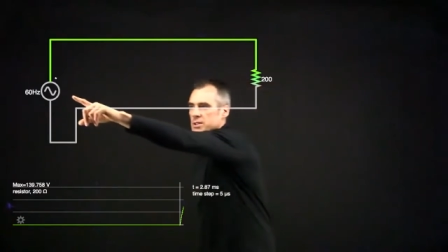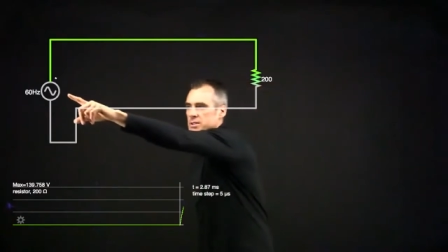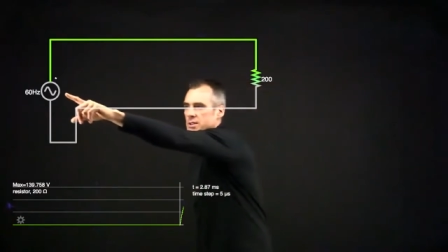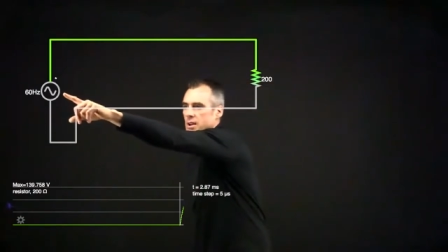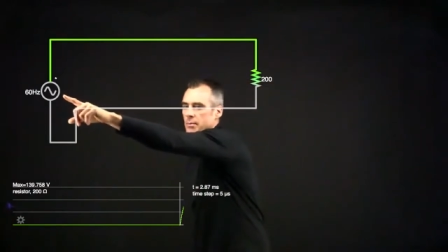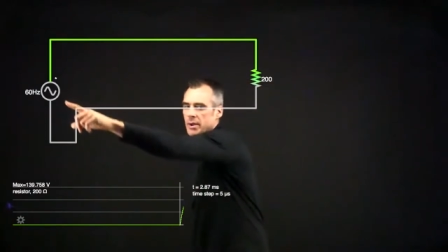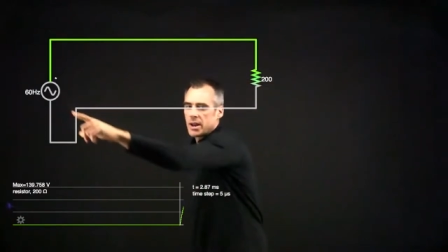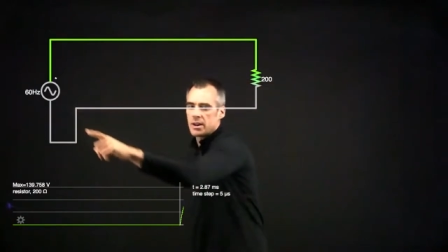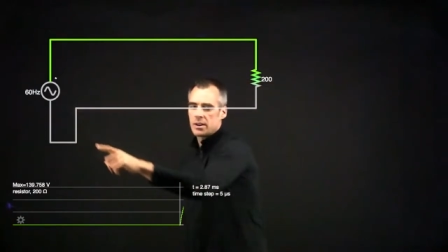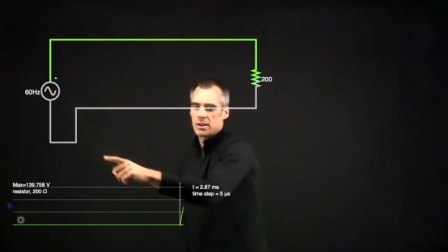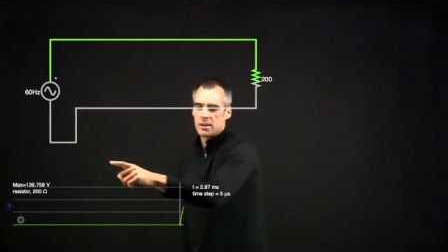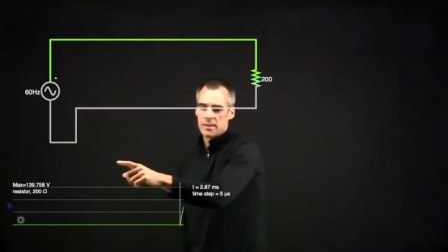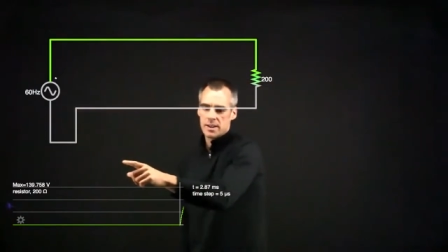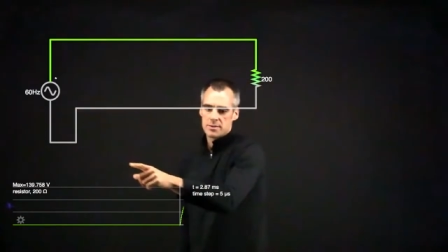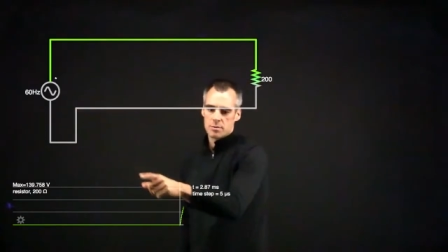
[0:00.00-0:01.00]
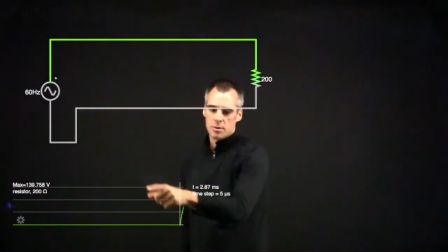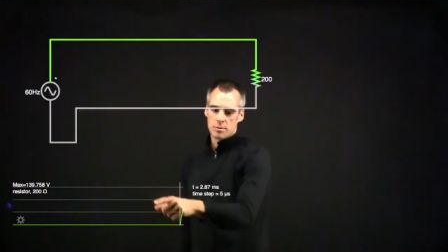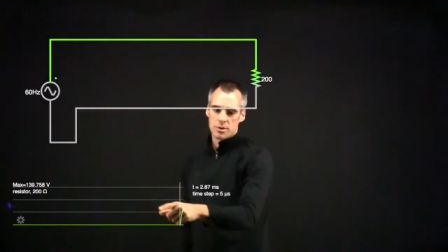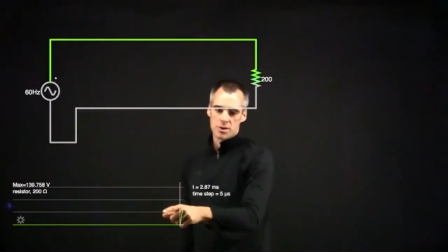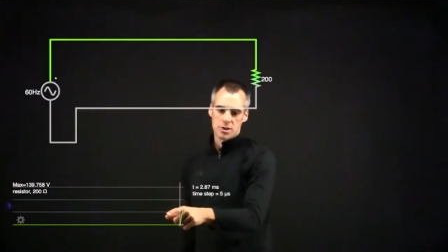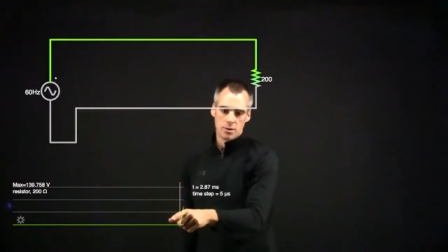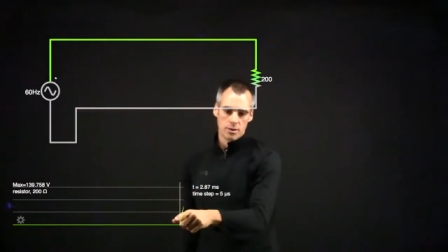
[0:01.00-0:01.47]
coming out of here, that's what we're
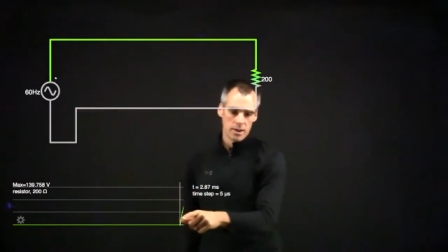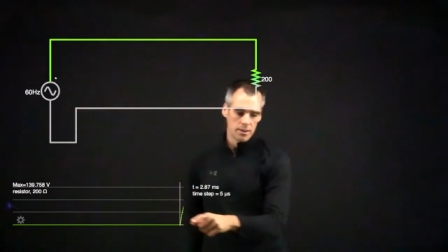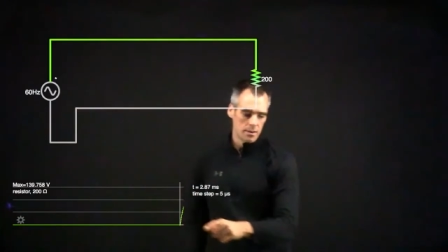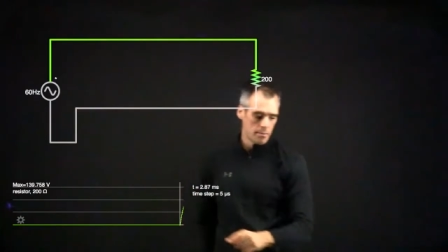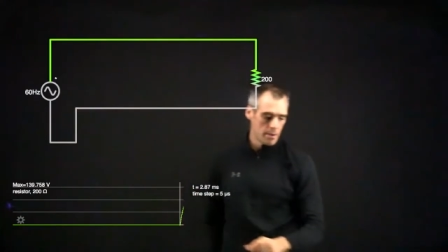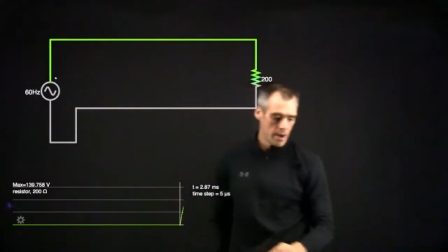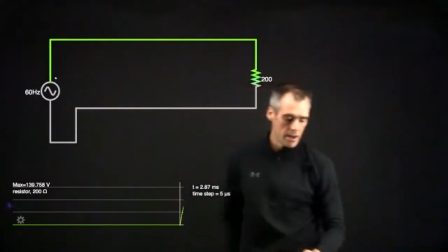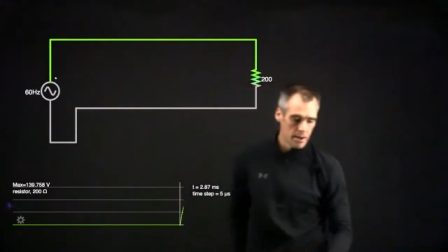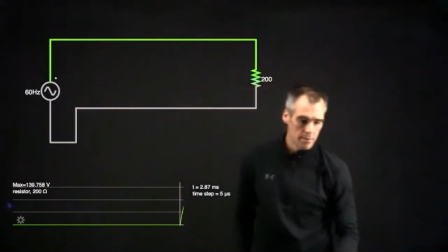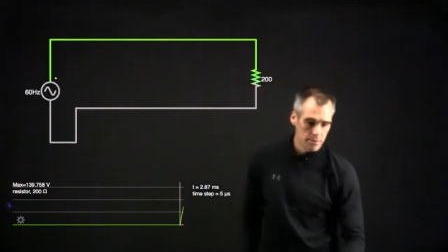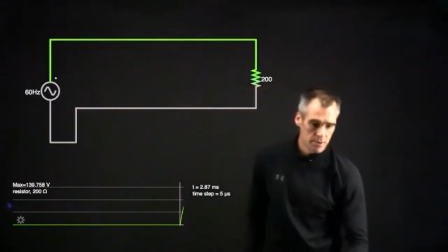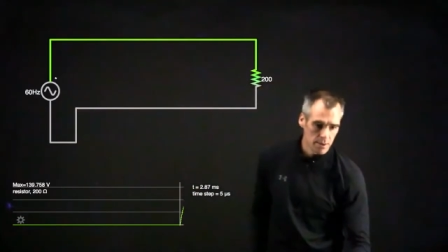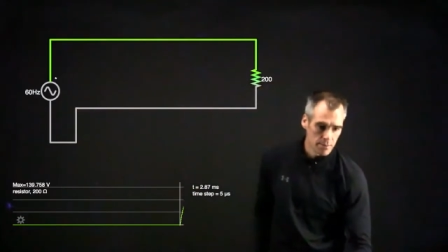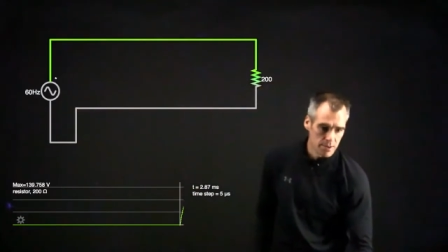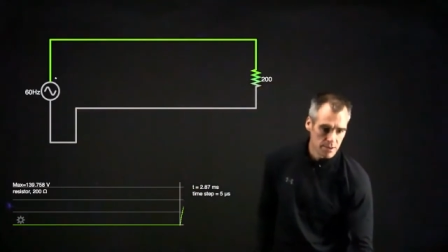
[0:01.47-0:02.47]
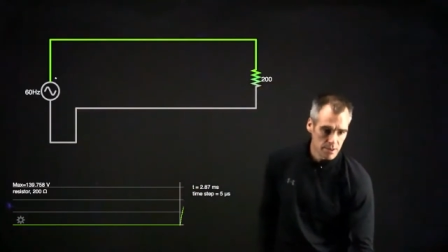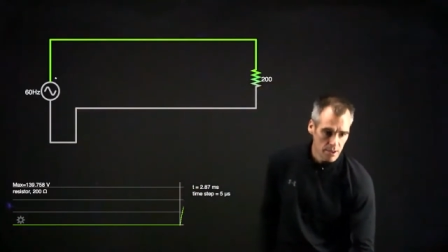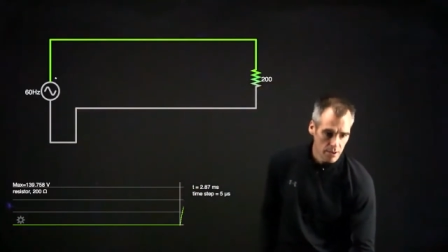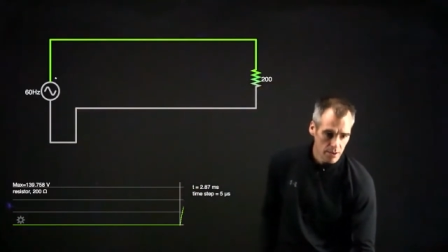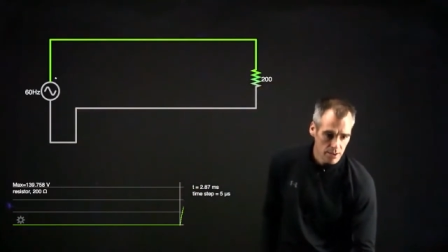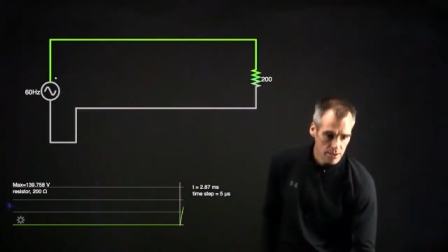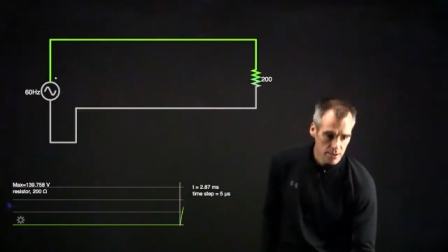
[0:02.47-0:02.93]
showing on the bottom. So I'm just going to go
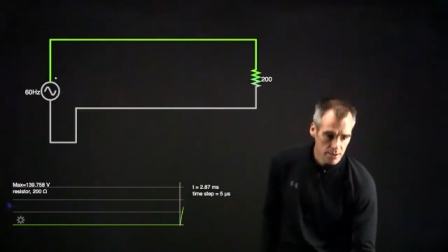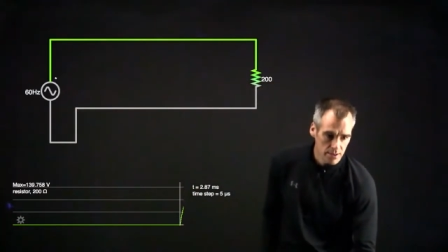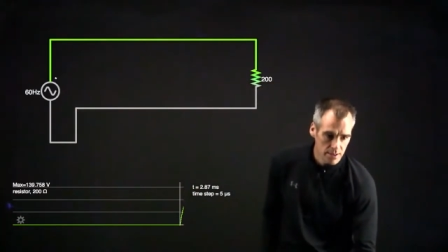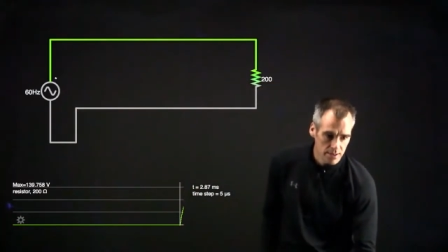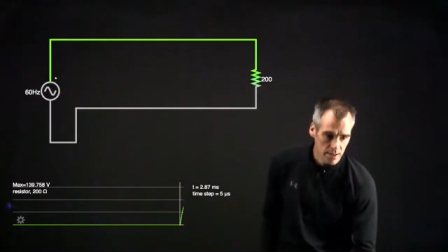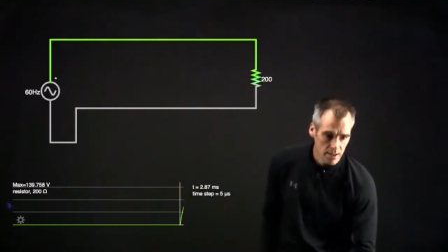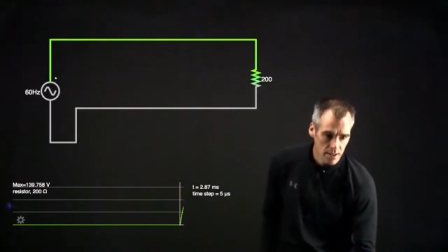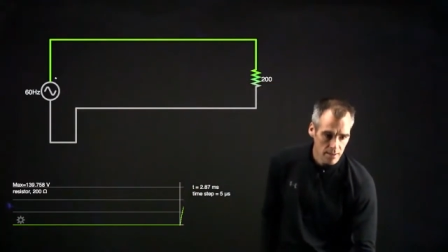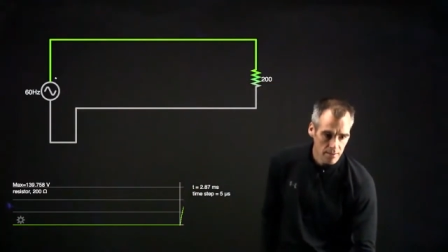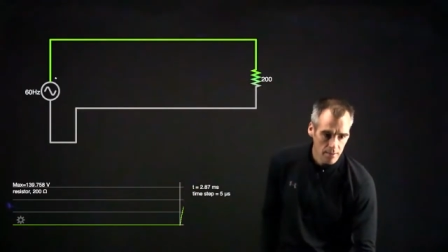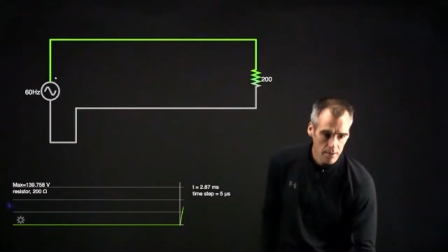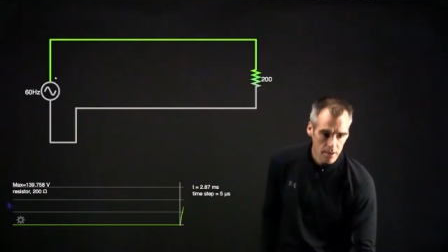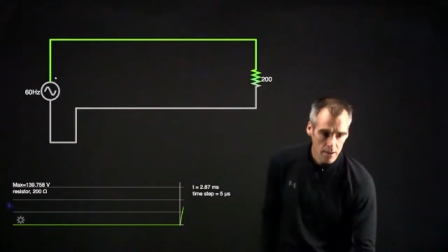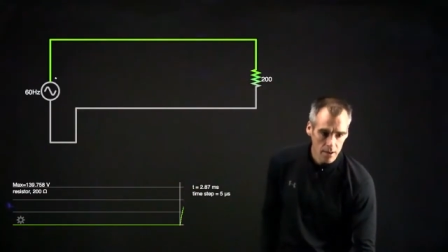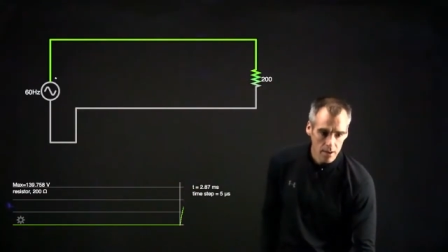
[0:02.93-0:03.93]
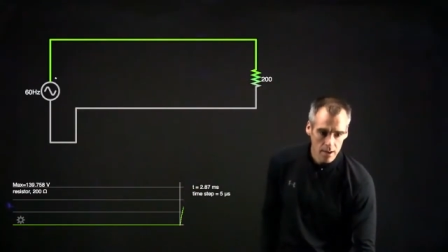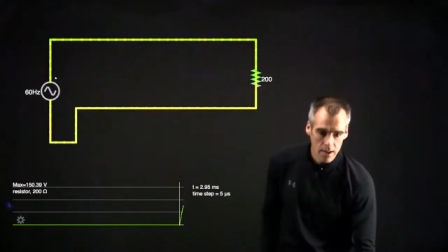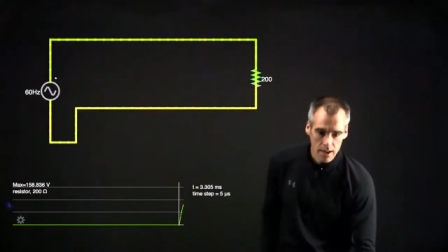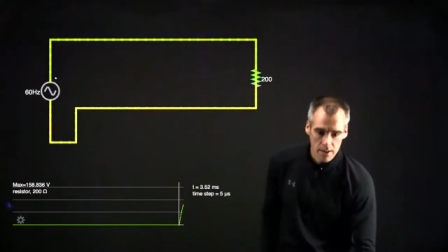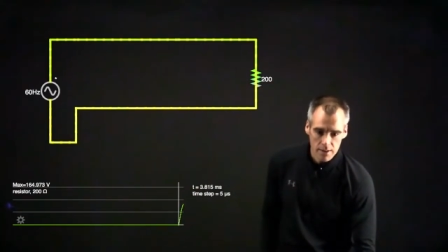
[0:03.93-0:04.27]
ahead and turn this on, and you